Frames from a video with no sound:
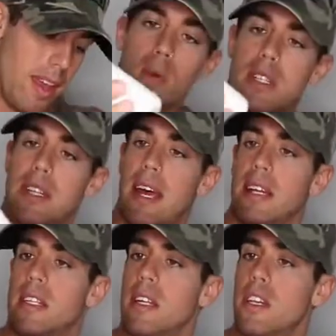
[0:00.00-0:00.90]
What's
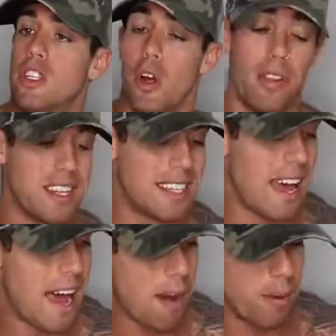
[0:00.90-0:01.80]
next? So this
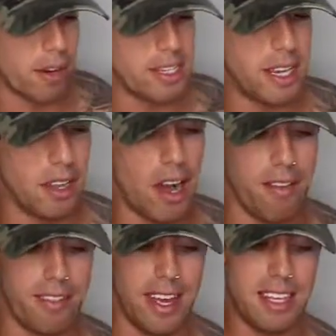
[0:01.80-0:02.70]
lab, you're gonna see a lot
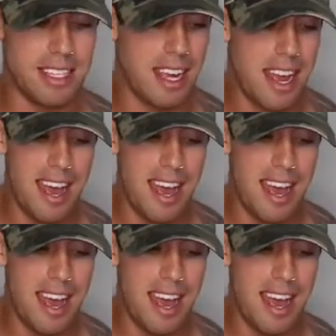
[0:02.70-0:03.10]
of this.